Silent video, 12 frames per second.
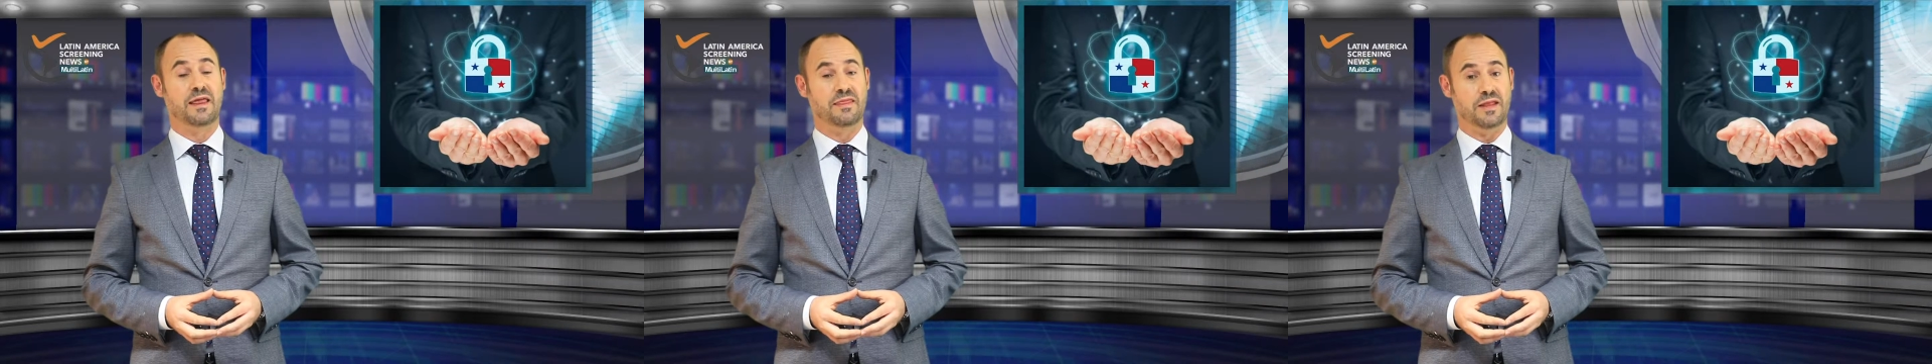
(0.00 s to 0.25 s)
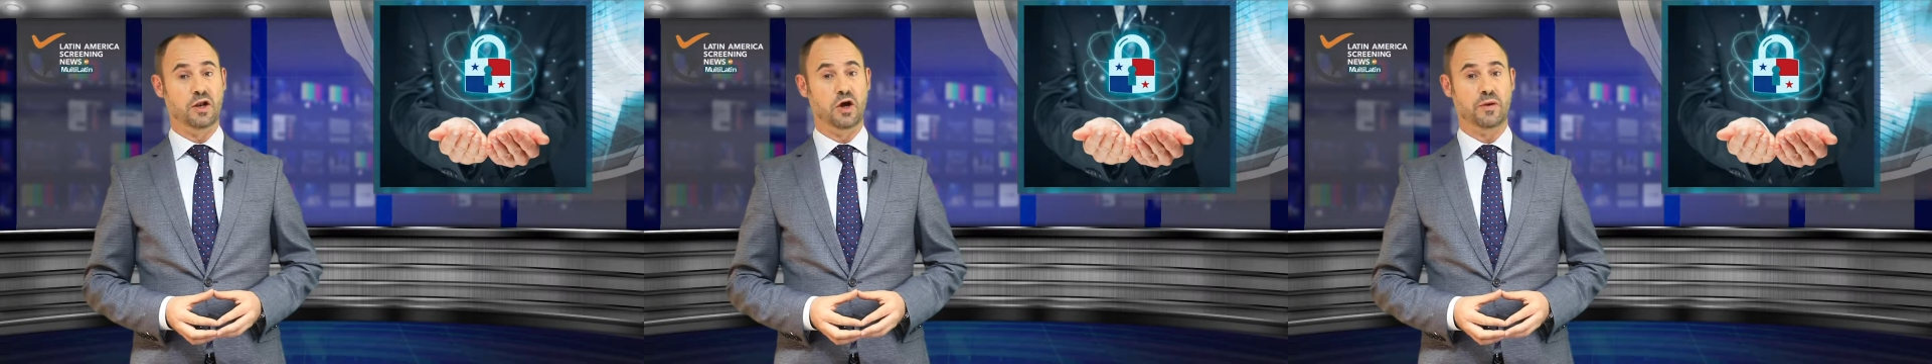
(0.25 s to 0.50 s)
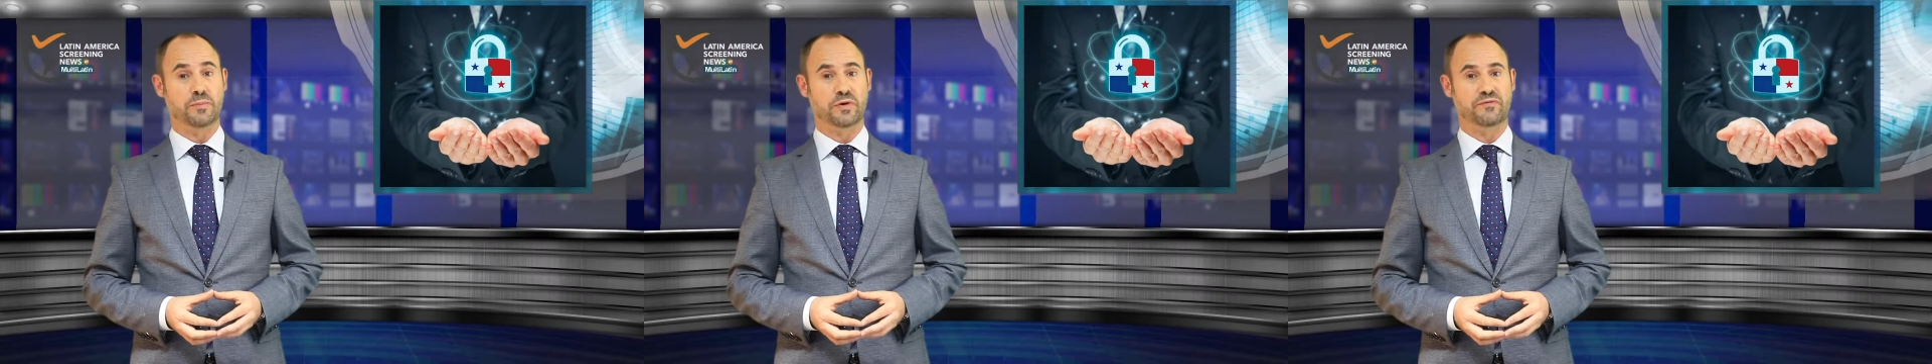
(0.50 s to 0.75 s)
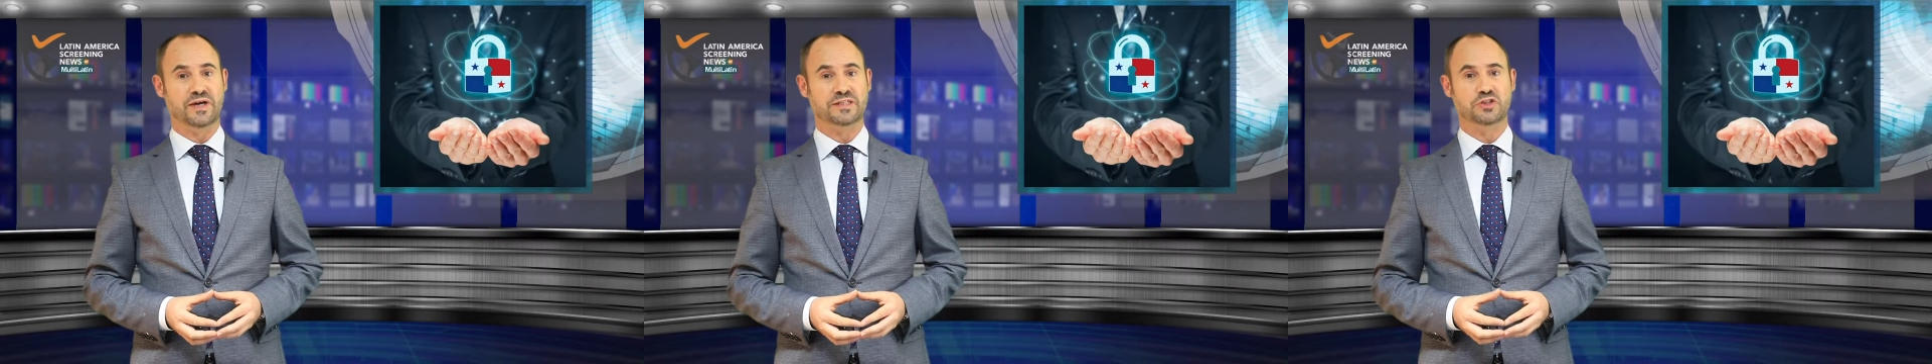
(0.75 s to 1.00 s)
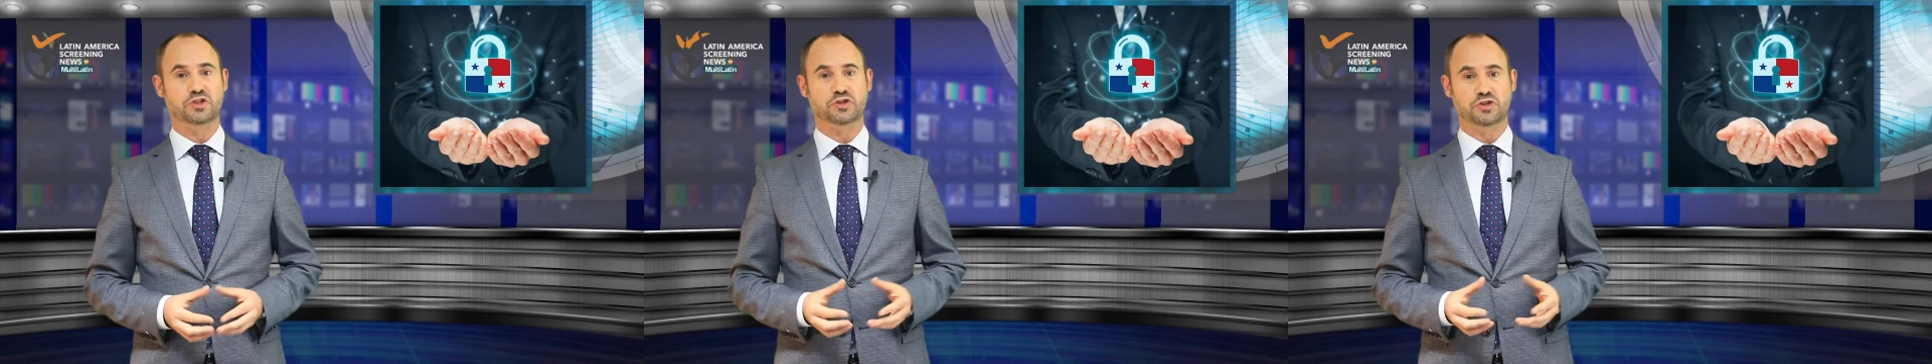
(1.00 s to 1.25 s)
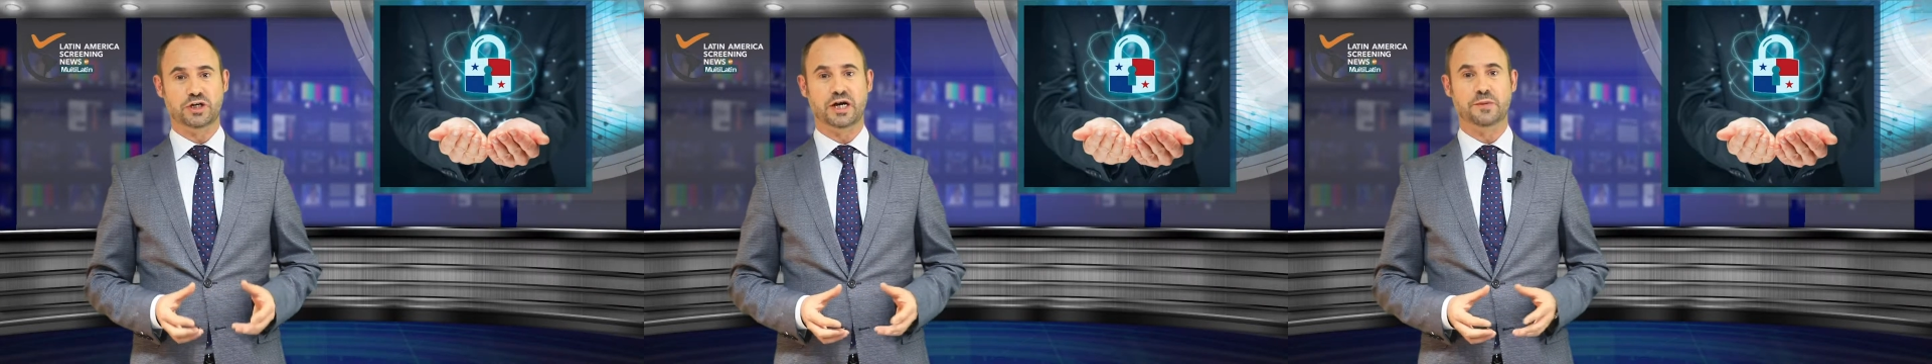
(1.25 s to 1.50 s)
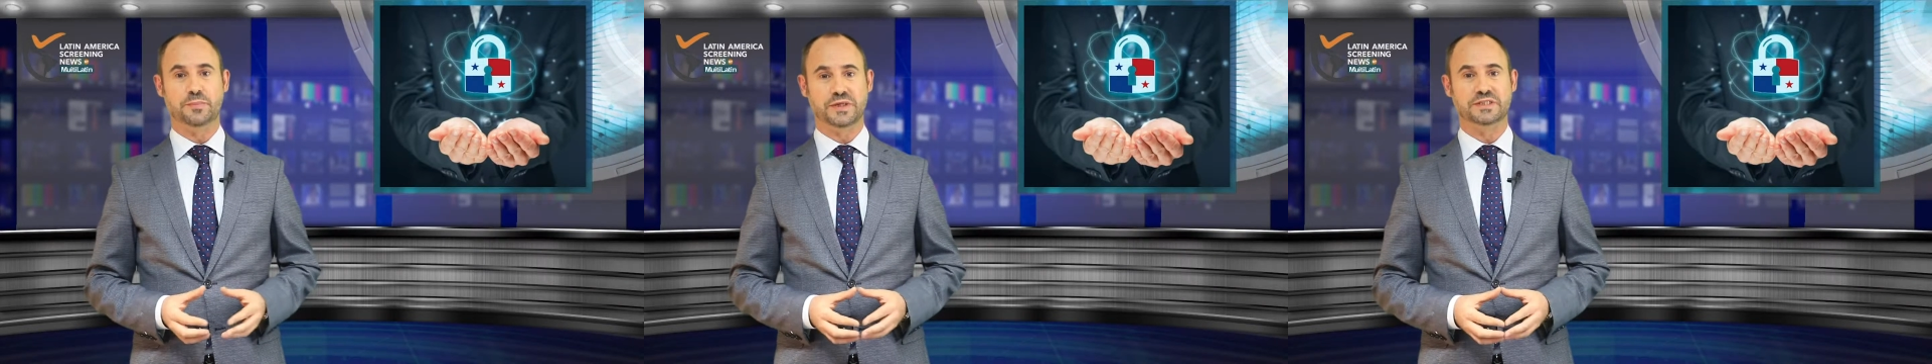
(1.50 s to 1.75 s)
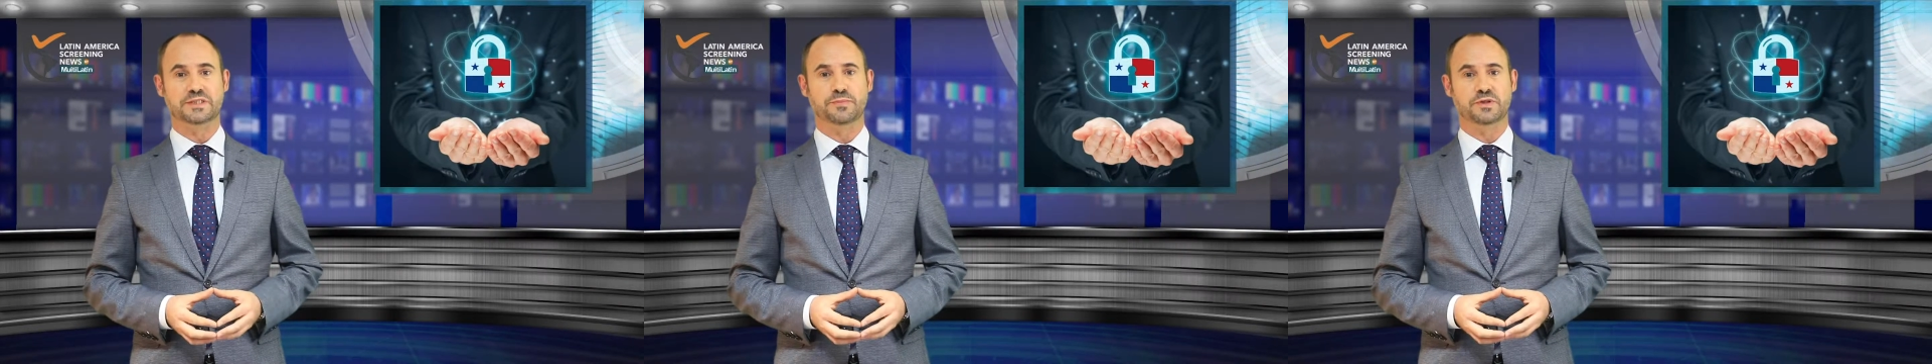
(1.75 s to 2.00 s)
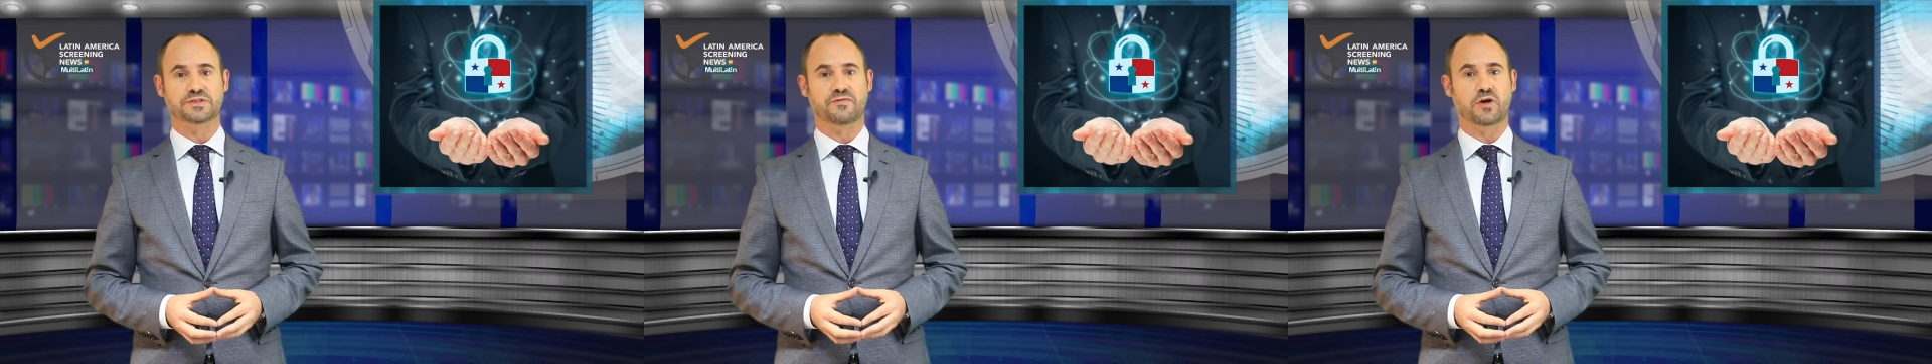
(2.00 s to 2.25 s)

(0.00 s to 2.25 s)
The law provides general principles